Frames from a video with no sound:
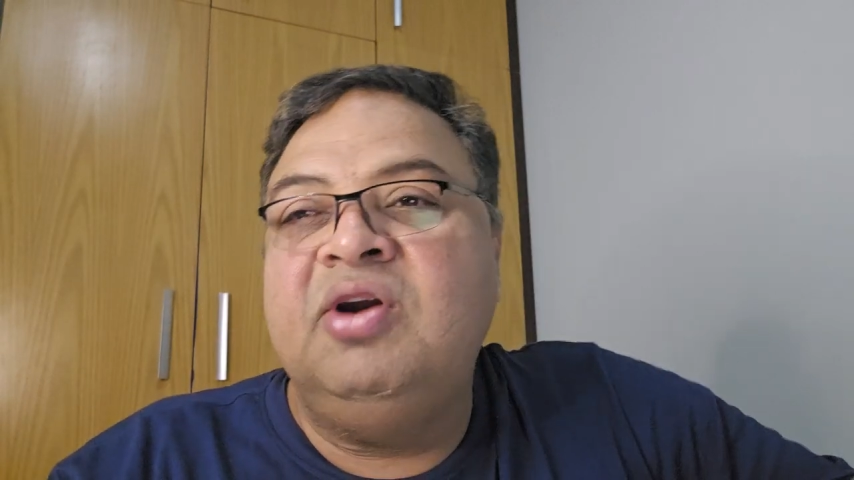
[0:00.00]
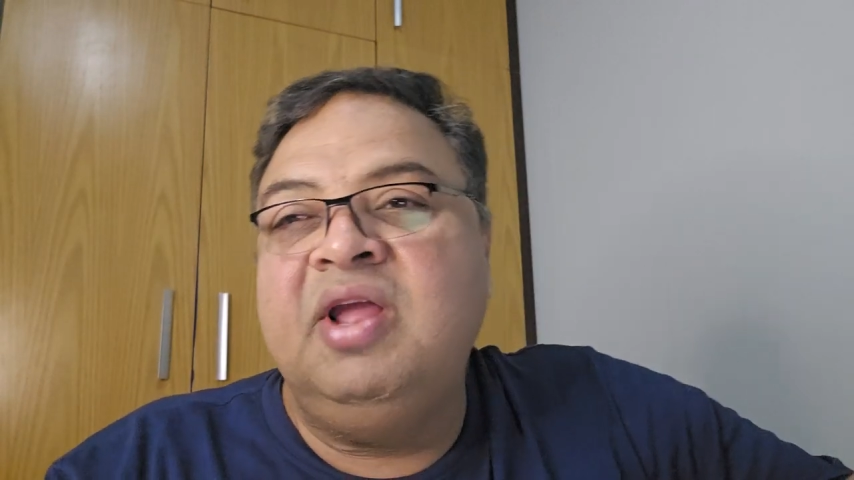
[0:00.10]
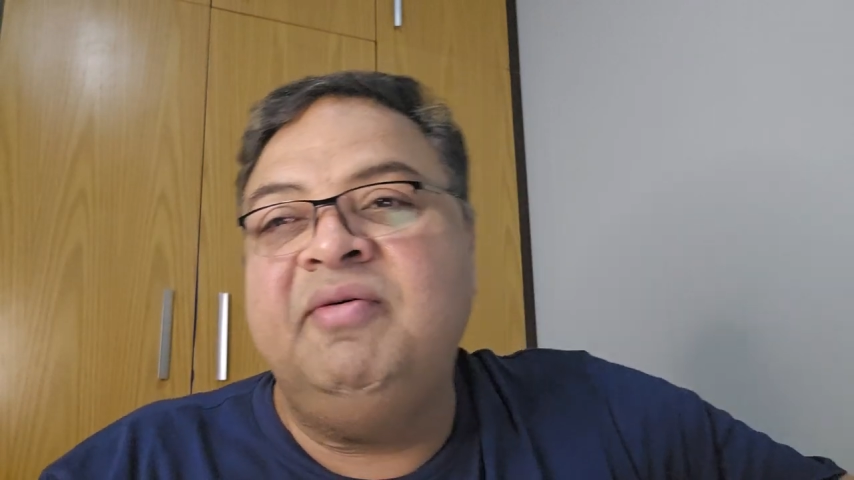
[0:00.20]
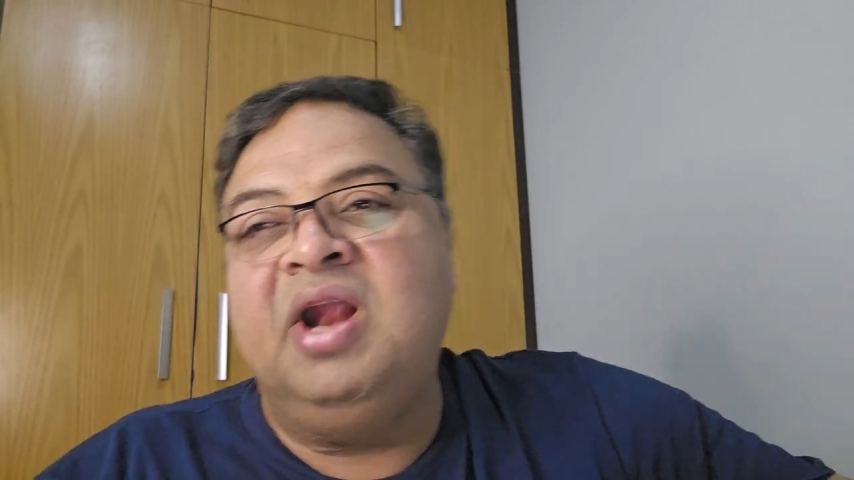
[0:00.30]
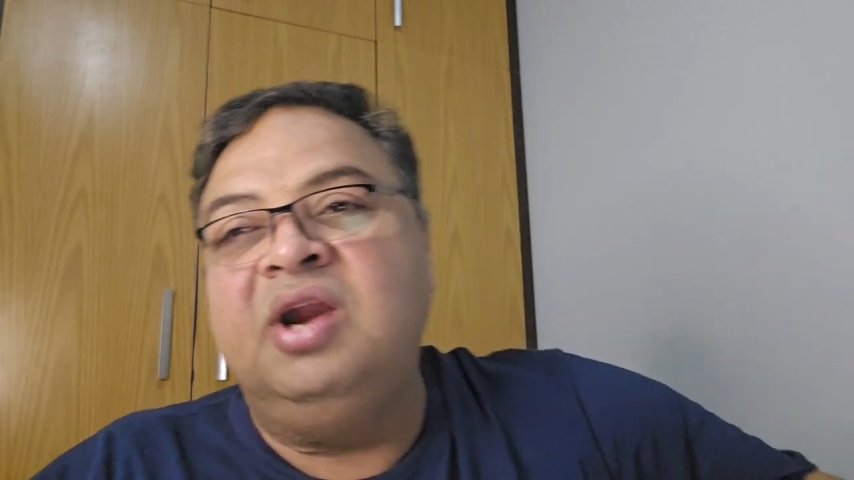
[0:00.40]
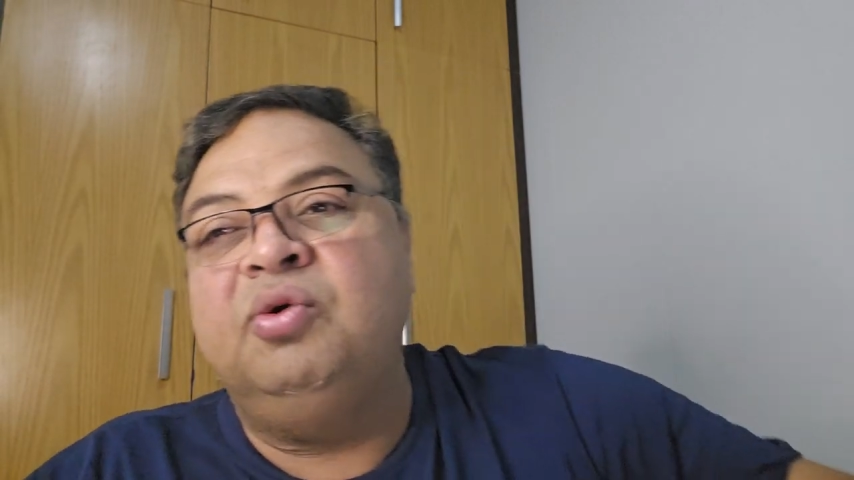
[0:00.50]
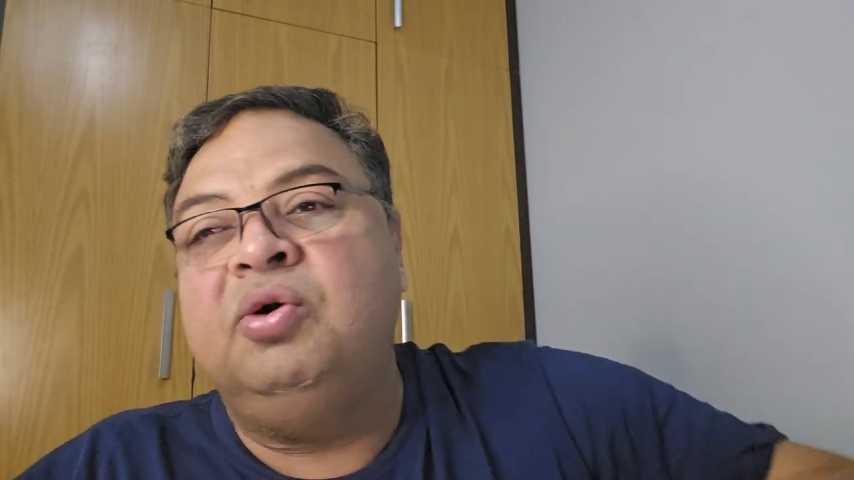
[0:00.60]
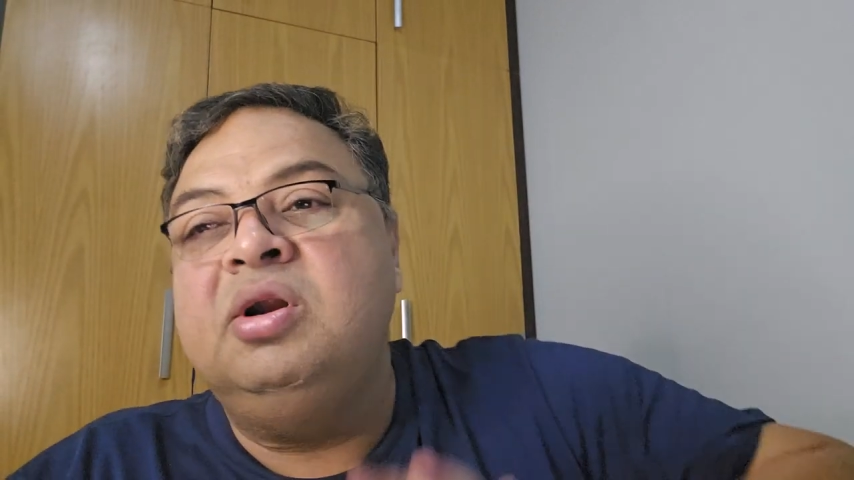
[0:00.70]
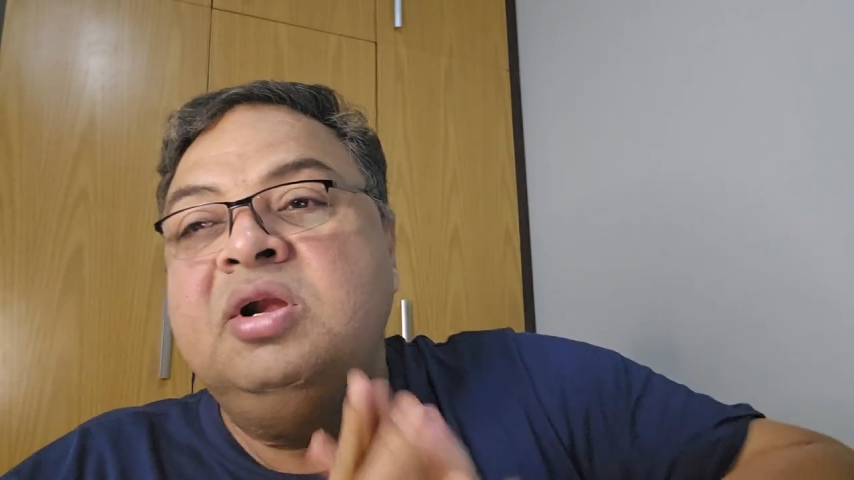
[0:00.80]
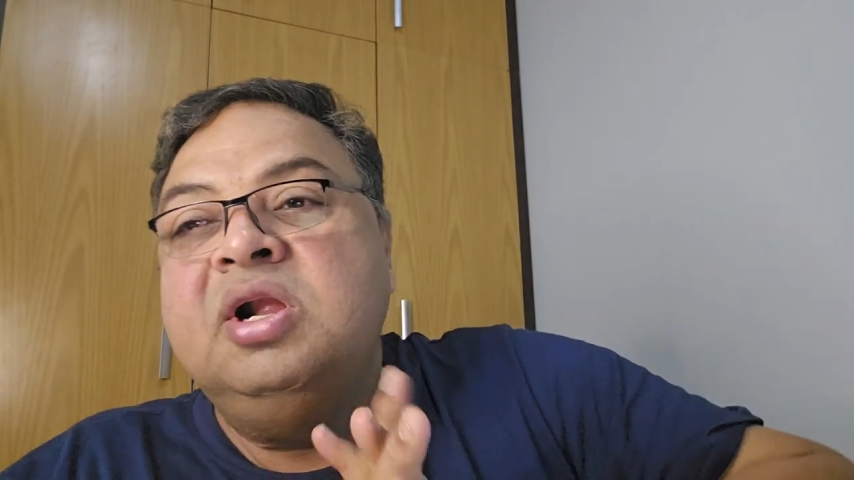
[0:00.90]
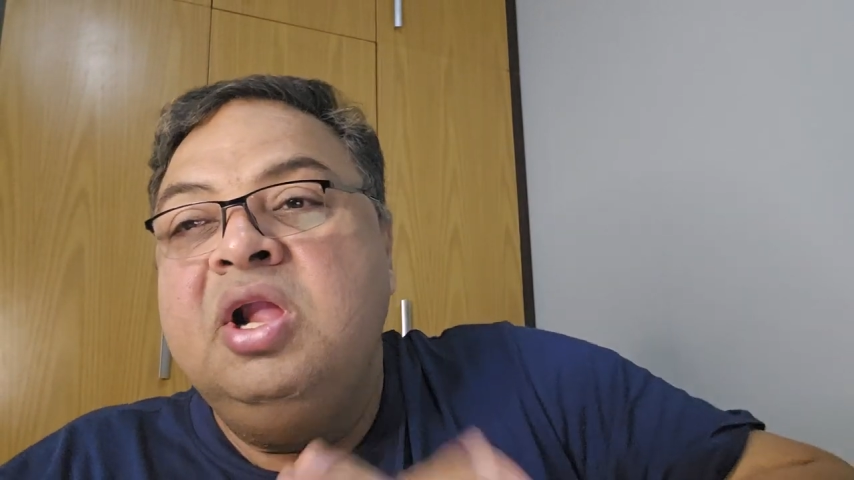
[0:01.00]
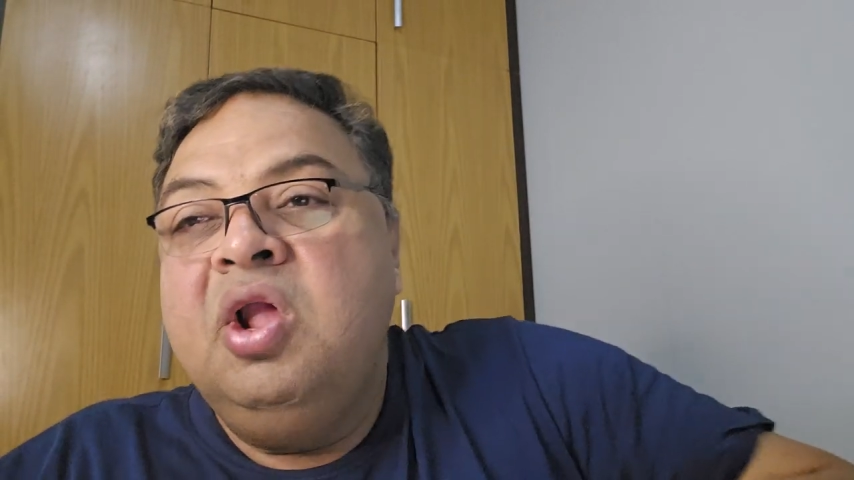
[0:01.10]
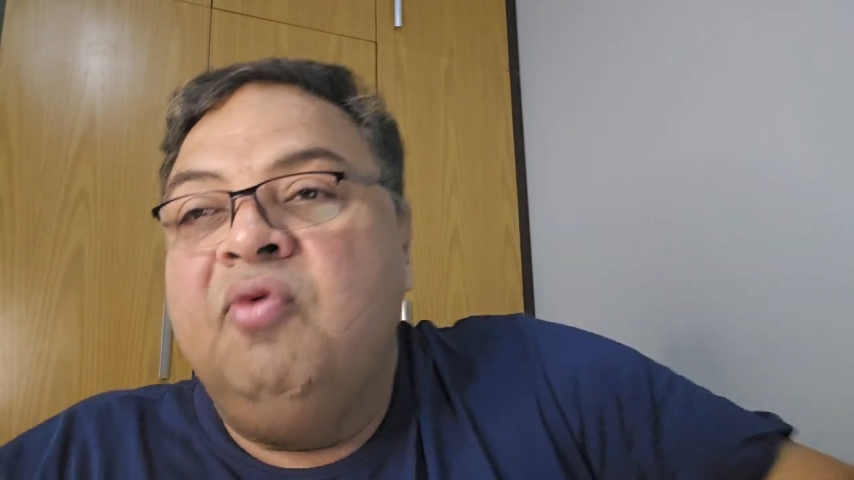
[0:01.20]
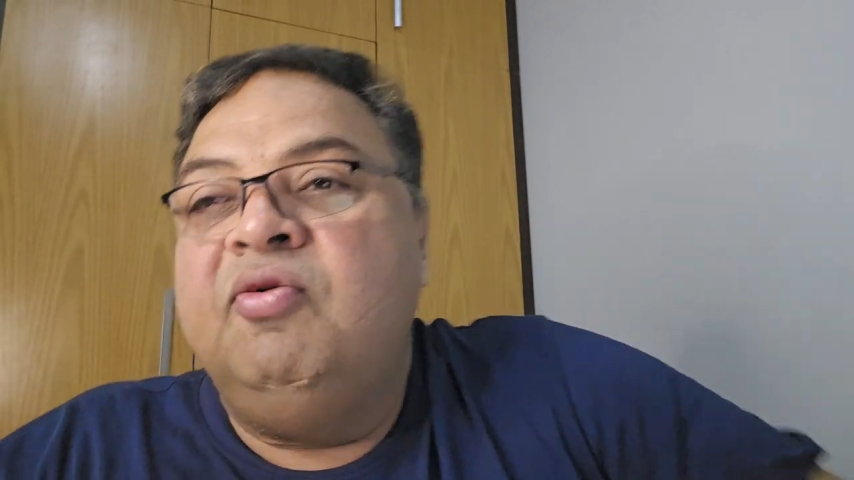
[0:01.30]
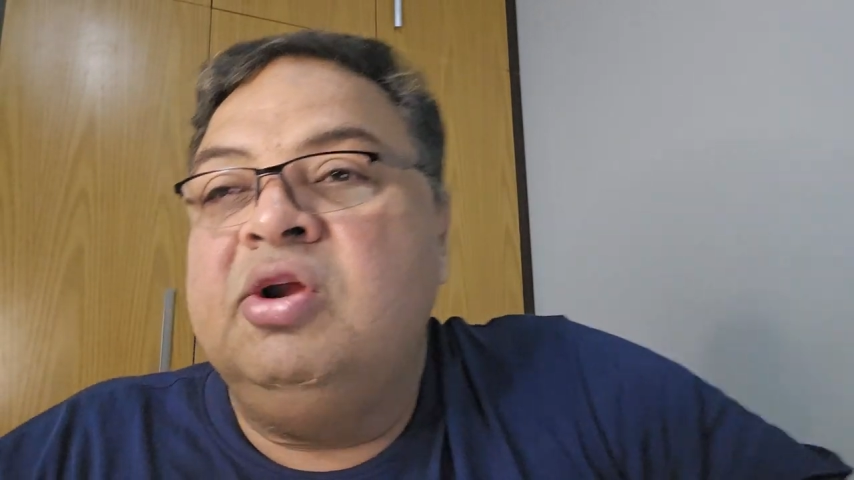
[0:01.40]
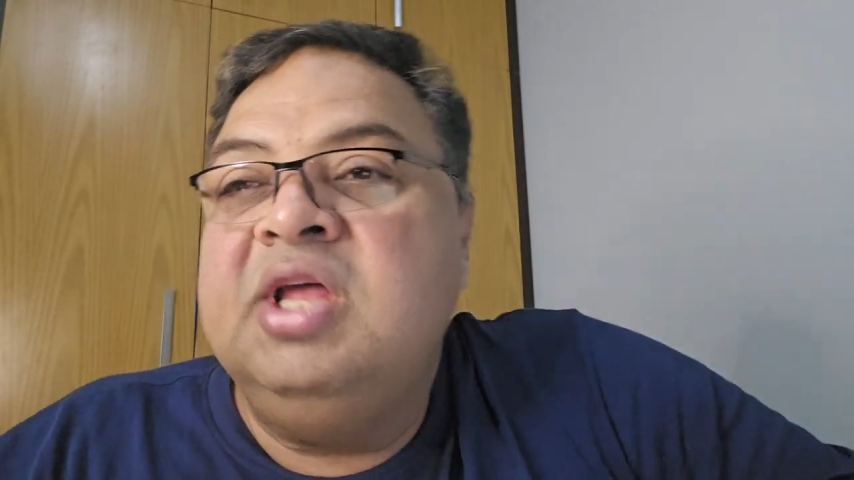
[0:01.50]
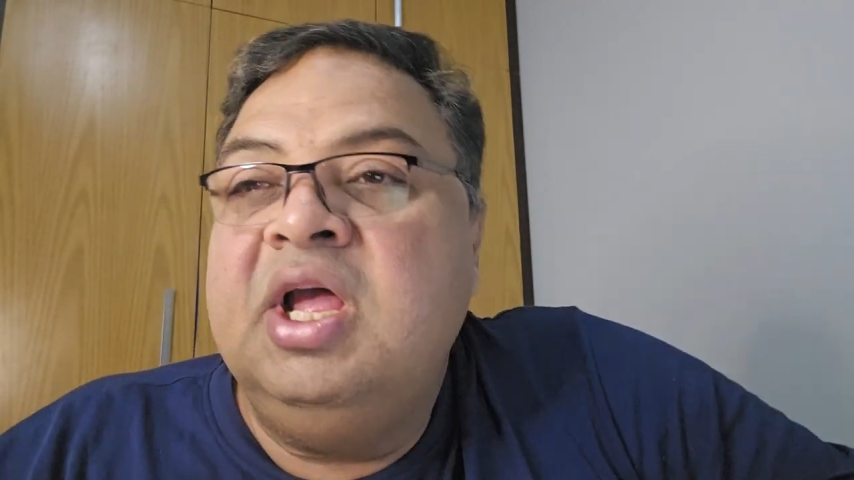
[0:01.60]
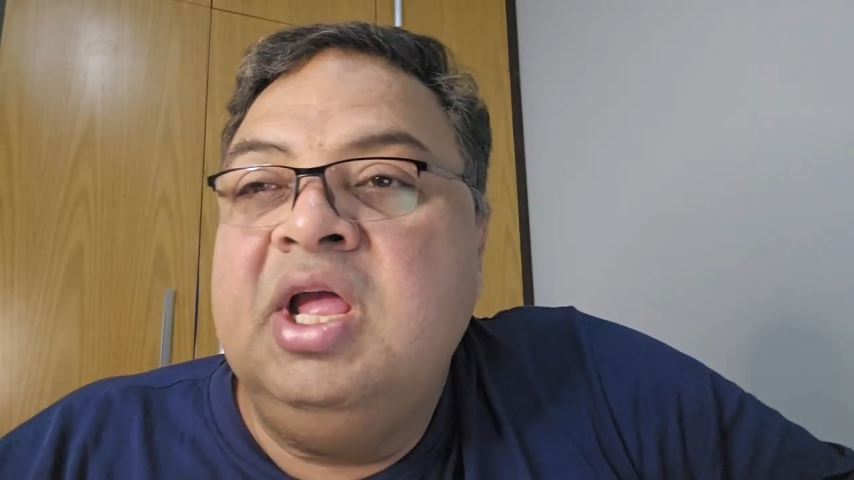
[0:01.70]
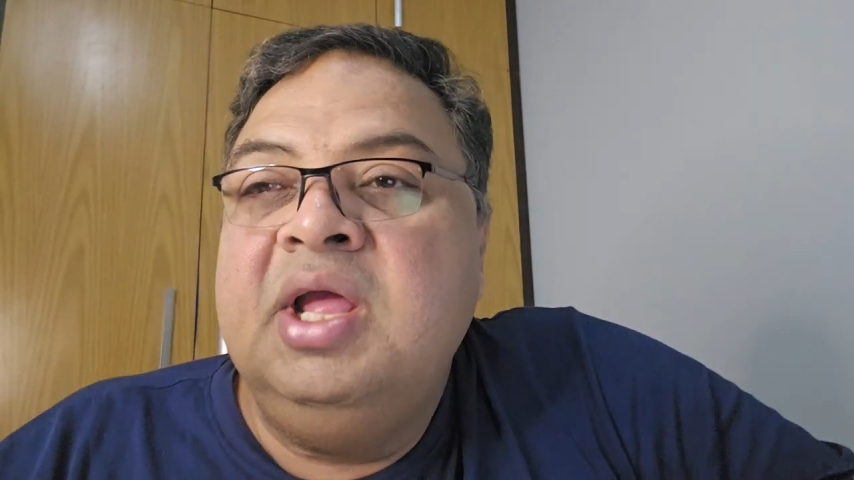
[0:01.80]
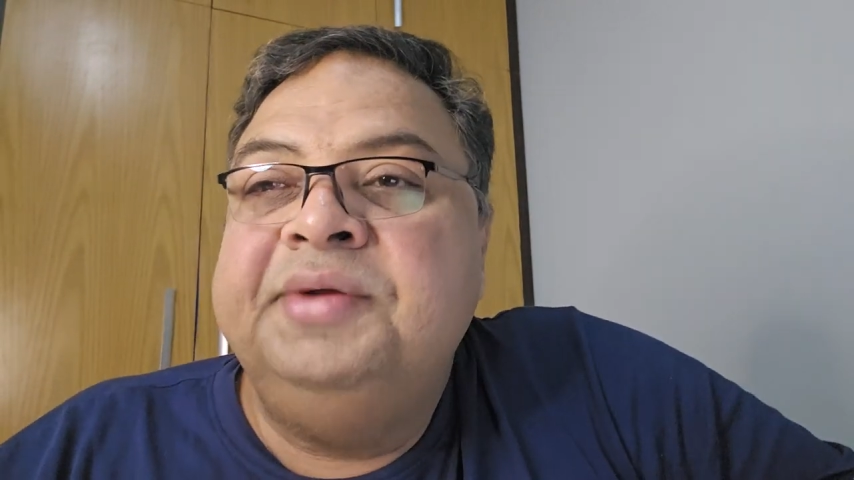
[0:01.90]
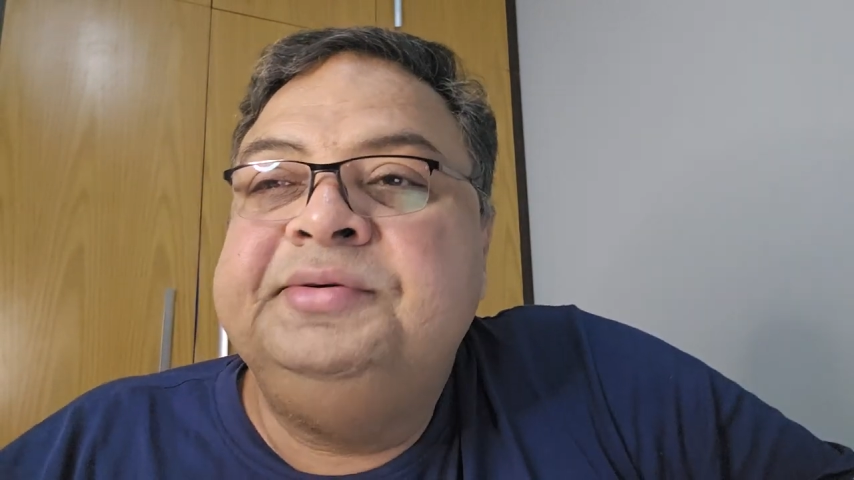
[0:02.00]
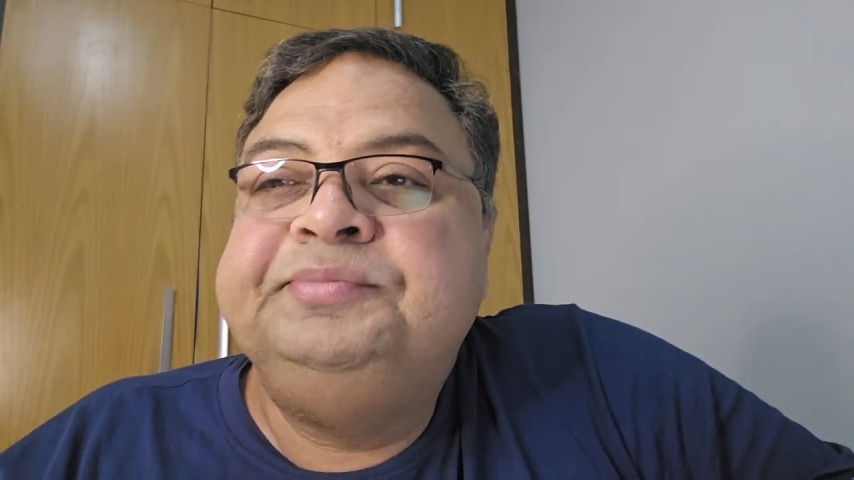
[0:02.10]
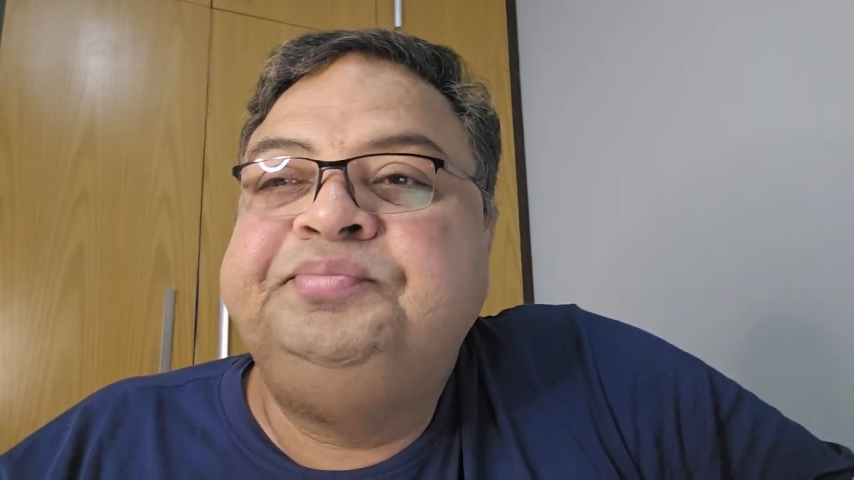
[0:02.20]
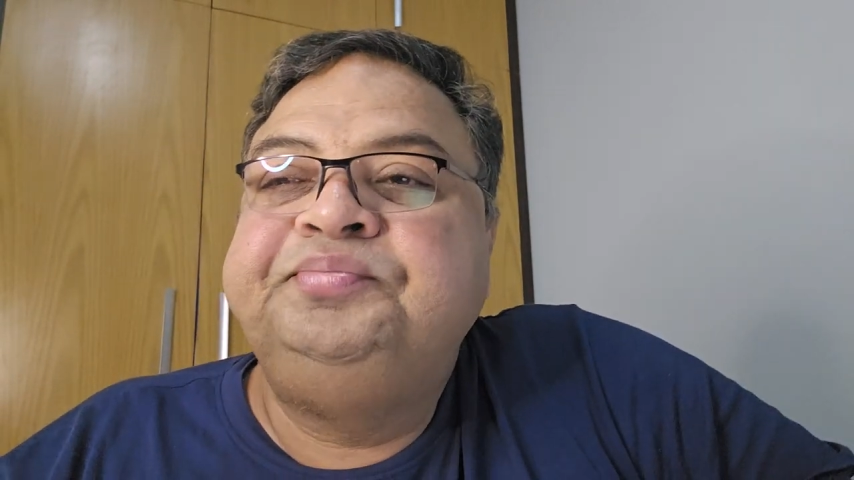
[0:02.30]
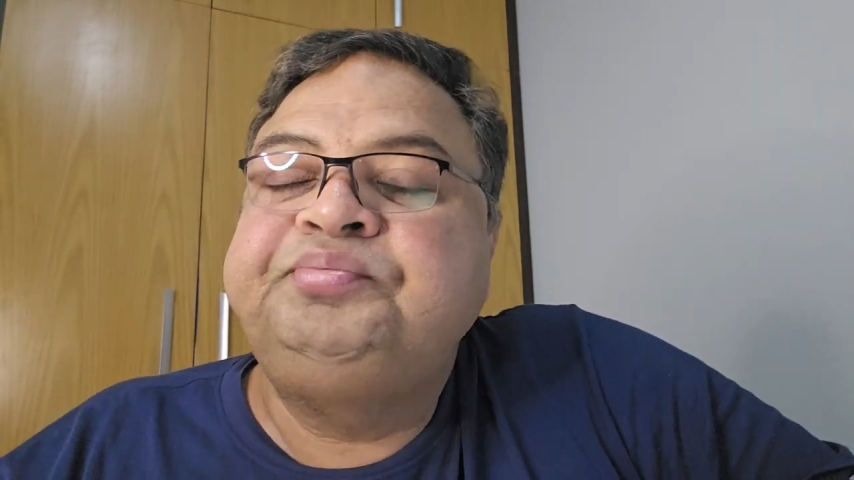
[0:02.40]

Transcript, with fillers: whatever I told. For the